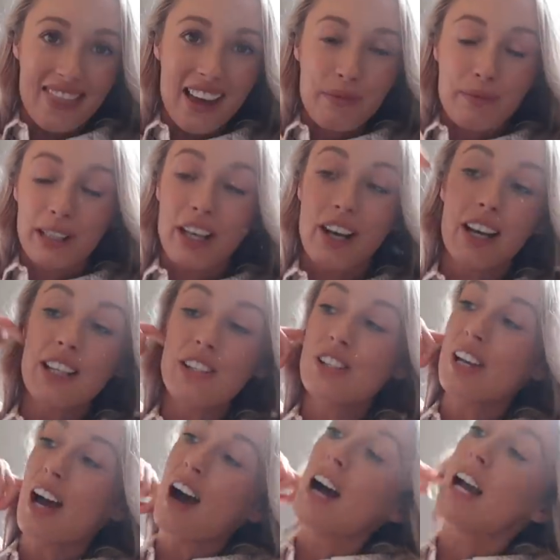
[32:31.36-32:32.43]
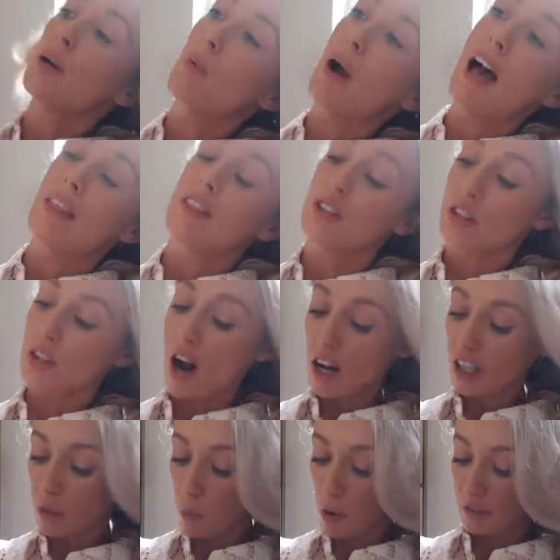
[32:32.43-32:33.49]
And then, because I wear the
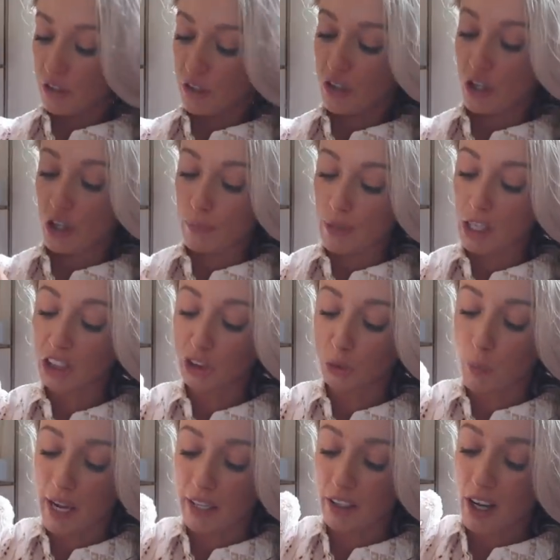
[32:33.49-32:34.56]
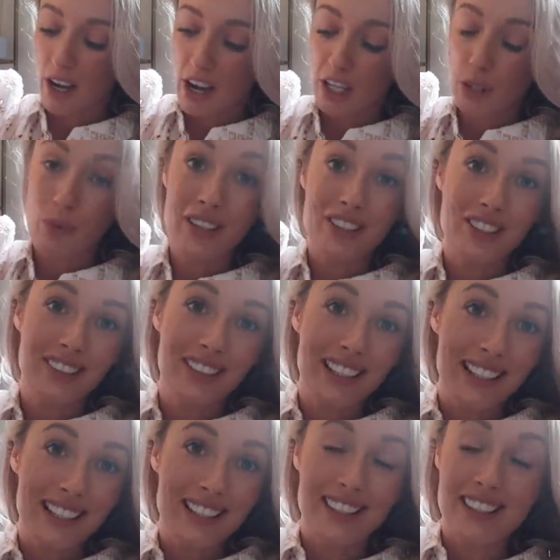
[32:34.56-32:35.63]
Zara ones so much, when I went to
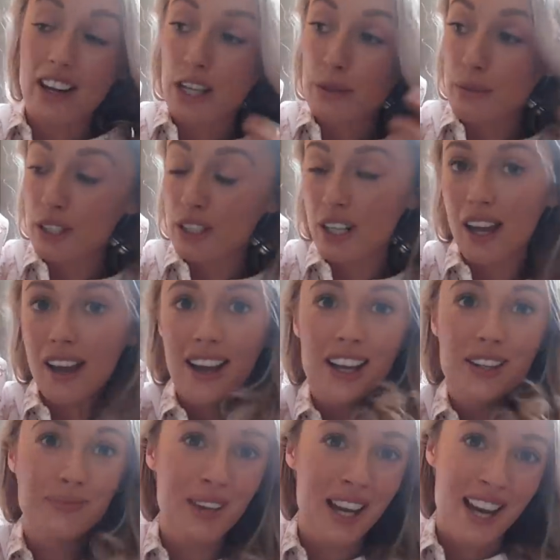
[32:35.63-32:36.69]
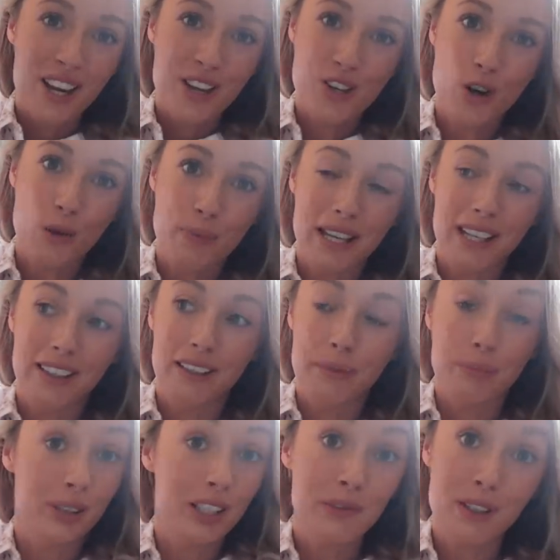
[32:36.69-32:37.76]
the Simon
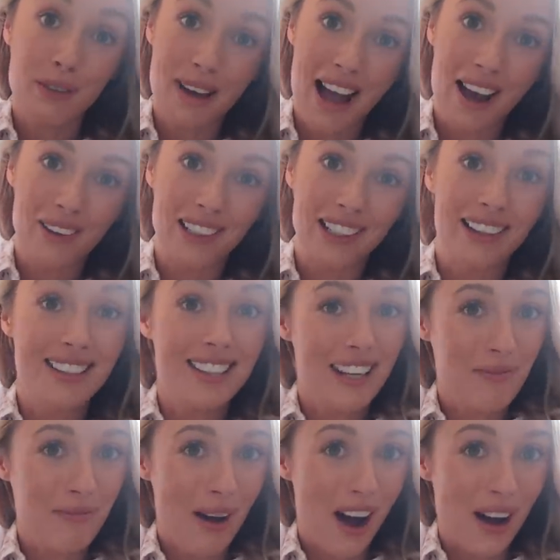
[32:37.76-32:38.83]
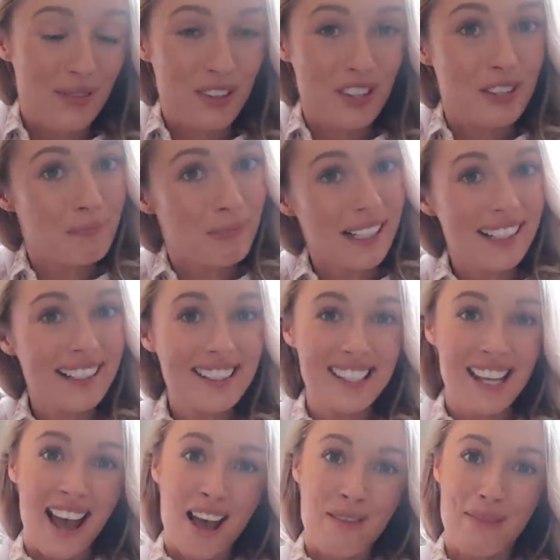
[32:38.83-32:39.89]
shopping premium outlet in Palm Springs
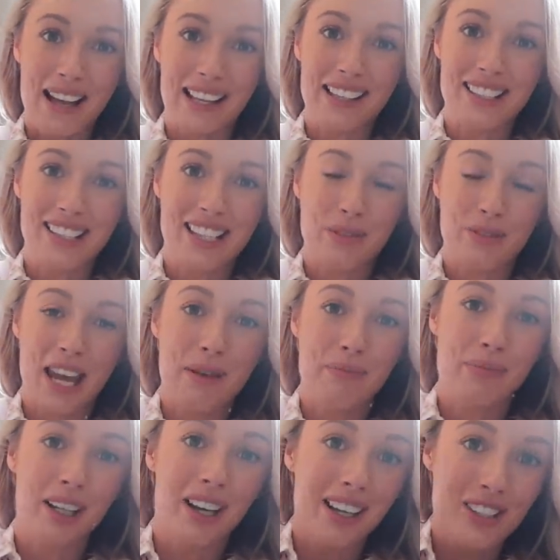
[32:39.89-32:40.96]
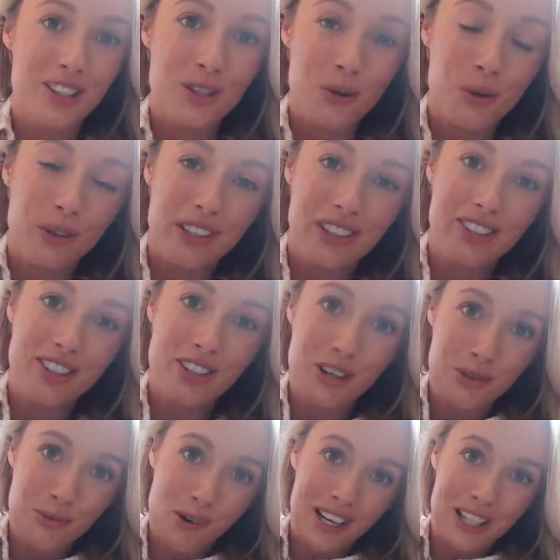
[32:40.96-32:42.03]
back in September, I saw the
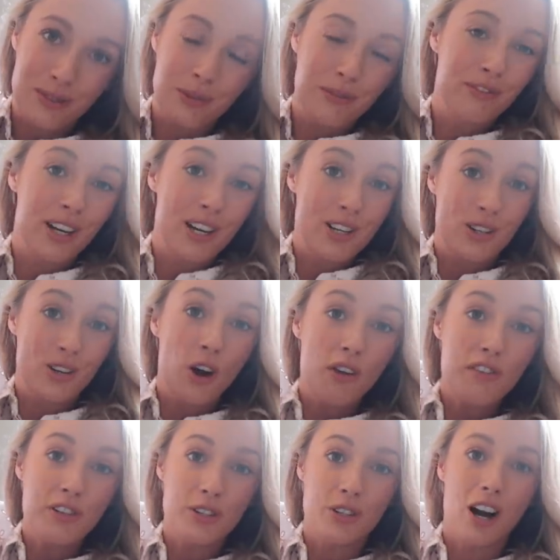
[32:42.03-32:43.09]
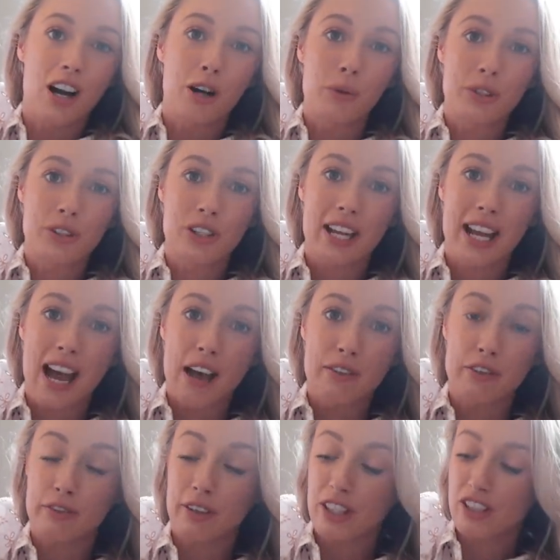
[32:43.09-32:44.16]
Stuart Weitzman version of the Zara ones that I
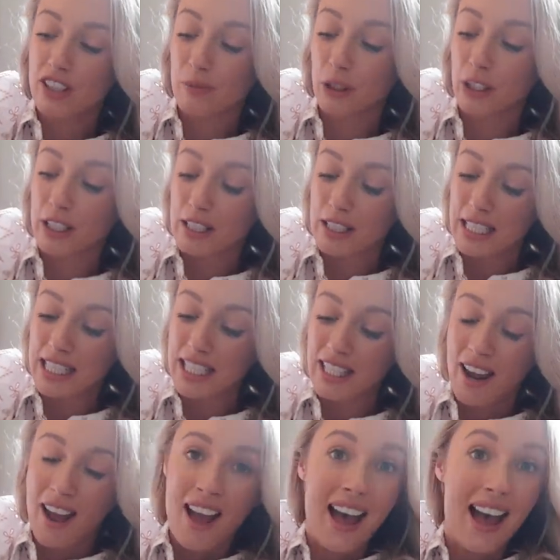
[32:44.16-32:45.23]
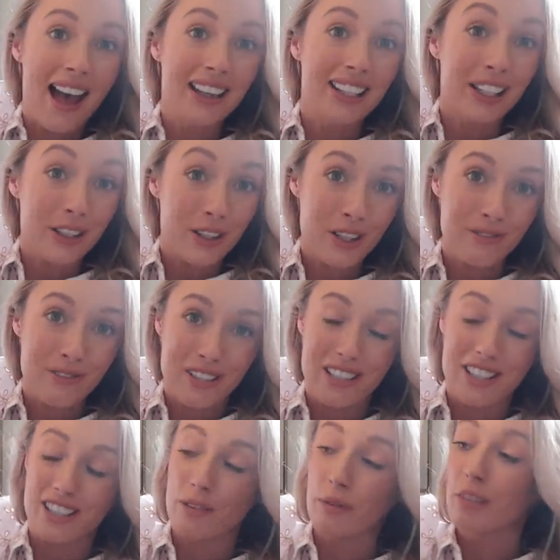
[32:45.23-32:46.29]
have, very similar indeed, and I couldn't
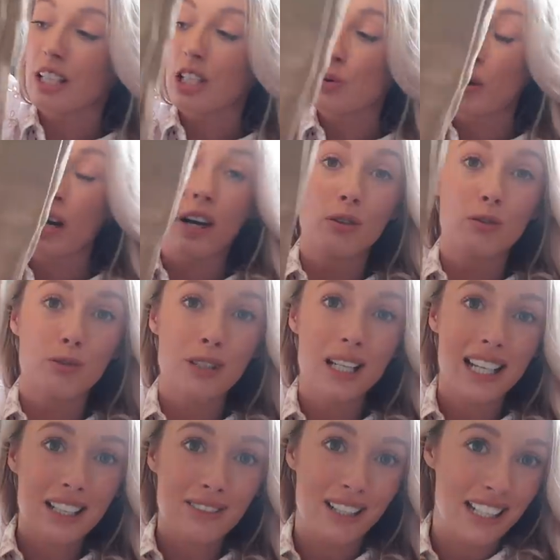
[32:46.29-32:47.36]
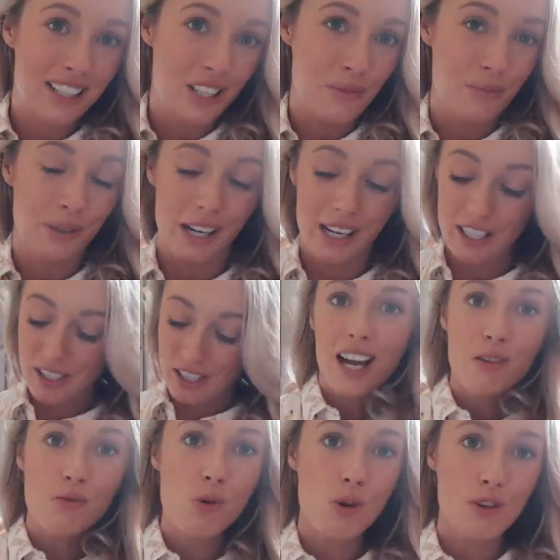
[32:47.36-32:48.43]
resist them. These were a really, really good price.
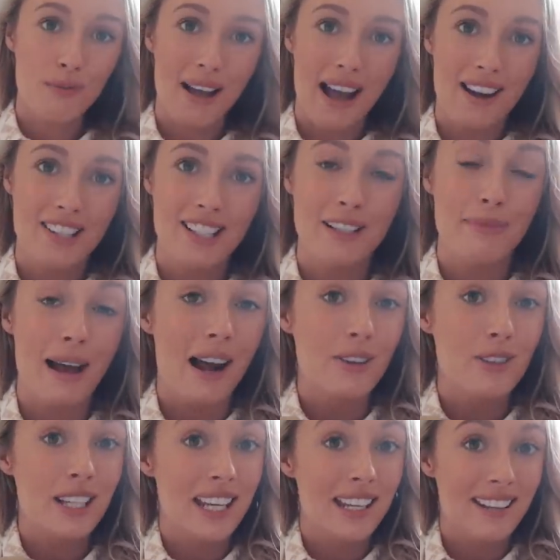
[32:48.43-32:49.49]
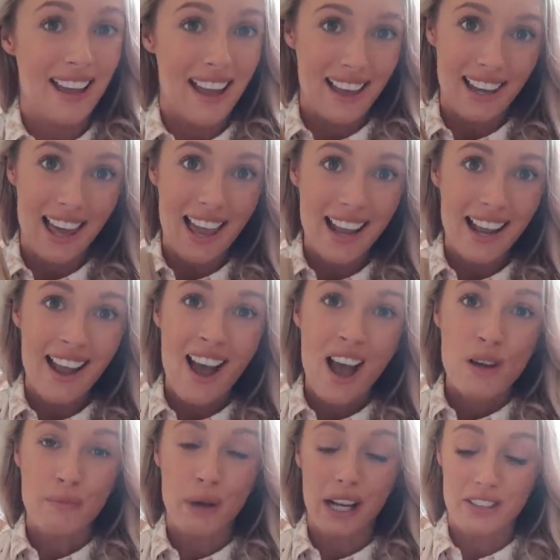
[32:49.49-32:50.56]
I wore them out and about in LA,
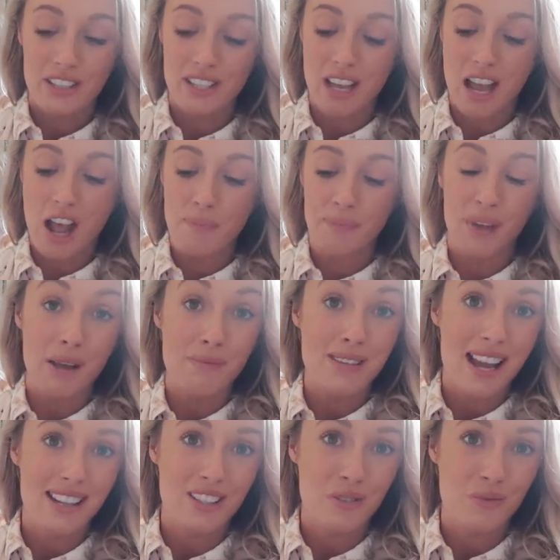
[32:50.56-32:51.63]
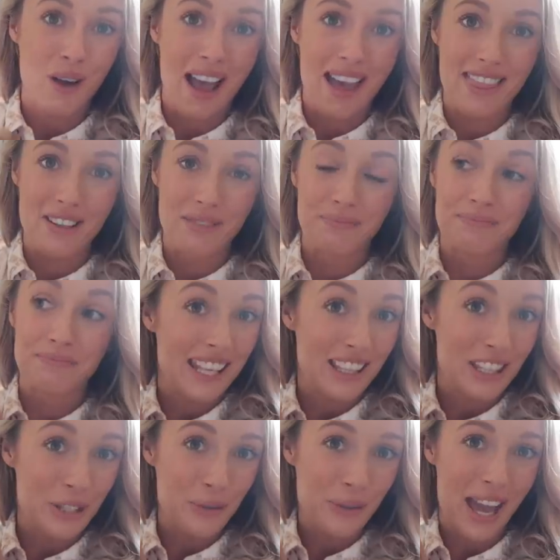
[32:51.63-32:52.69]
but I'm yet to wear them in
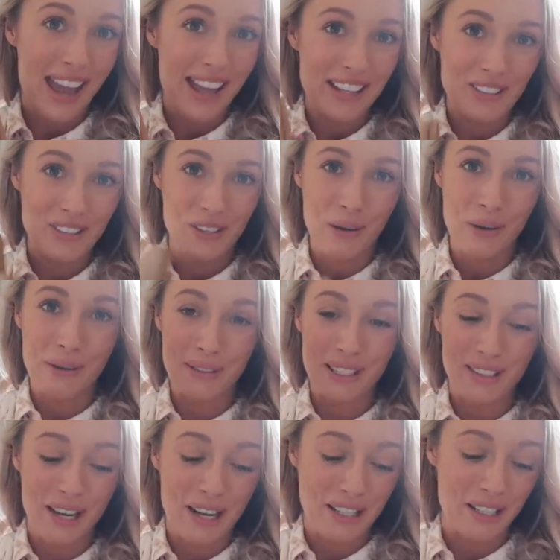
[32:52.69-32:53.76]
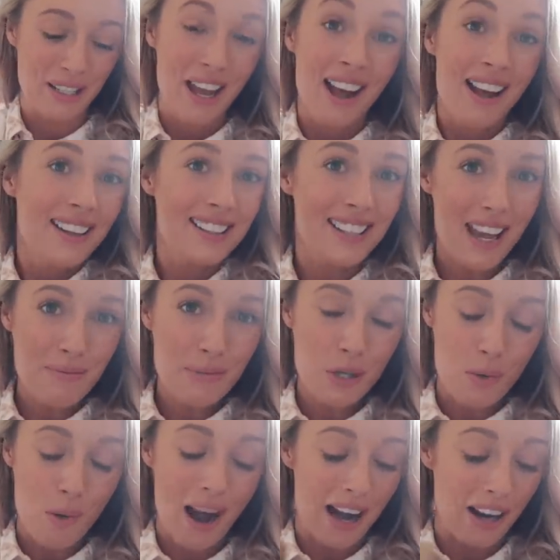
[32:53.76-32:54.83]
the UK, so I'm excited to get
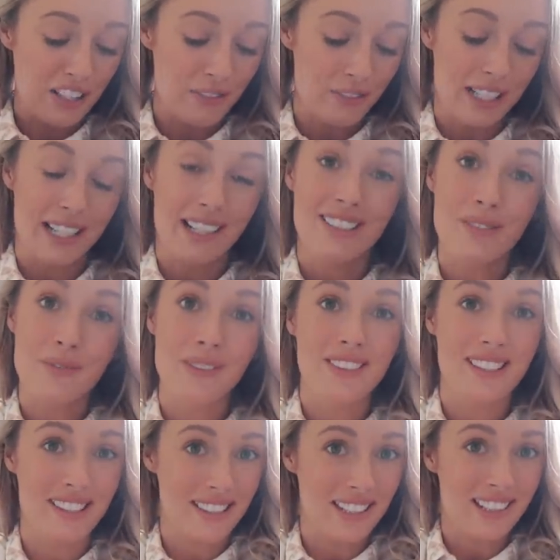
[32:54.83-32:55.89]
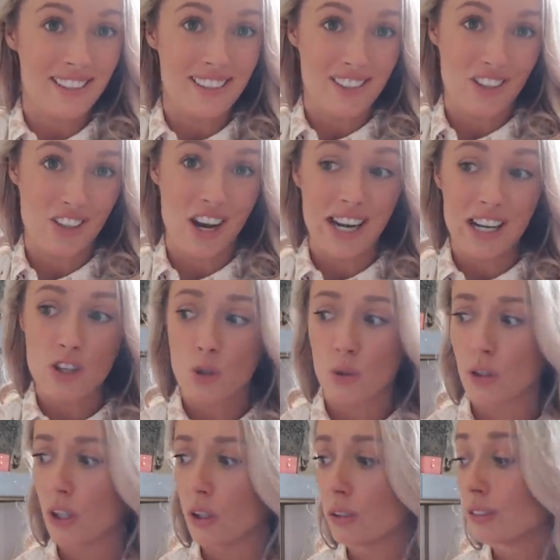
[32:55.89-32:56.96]
more wear out of these once the seasons change,
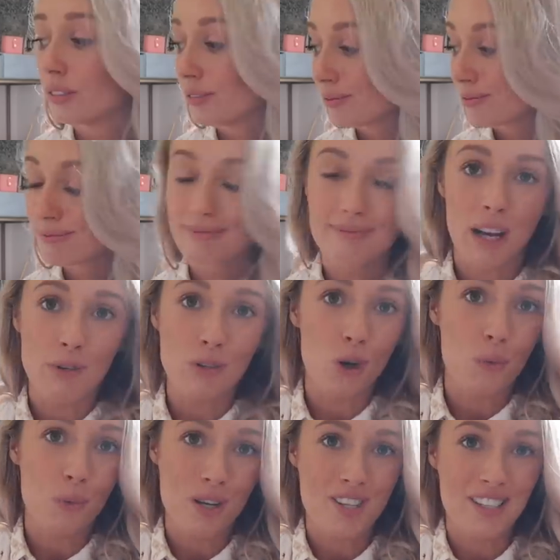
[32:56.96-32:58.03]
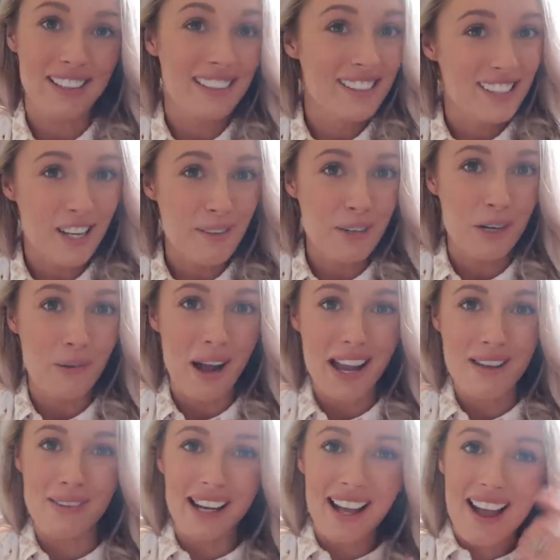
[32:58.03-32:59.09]
although not wishing summer
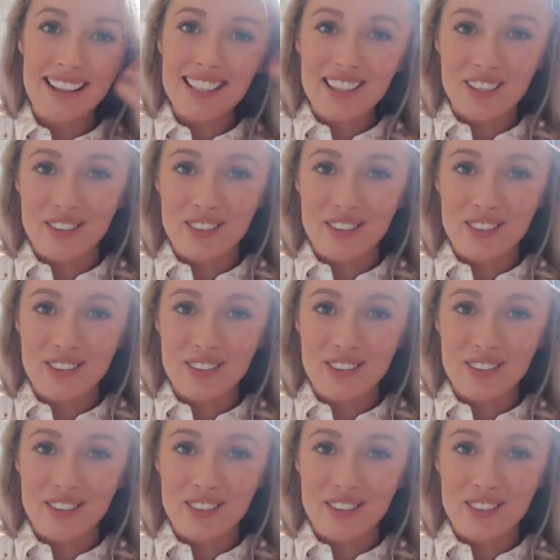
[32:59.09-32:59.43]
away by any